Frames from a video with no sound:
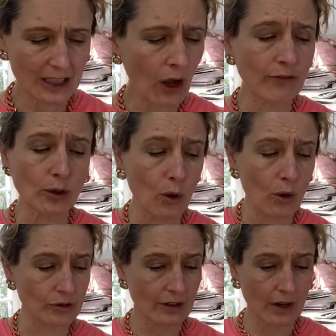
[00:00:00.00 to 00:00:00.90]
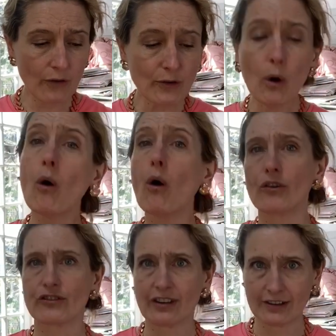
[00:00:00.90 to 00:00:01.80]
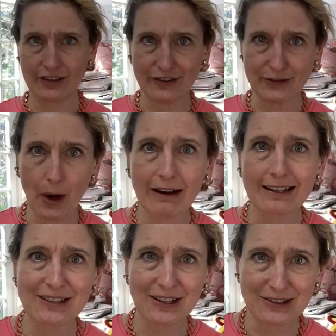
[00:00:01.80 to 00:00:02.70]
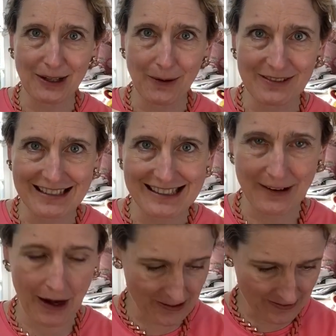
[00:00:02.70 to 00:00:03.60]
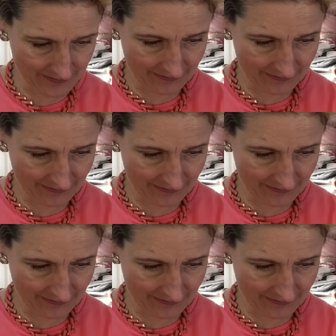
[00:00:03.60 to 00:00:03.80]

Of course, said Stoic, dusting off his throne.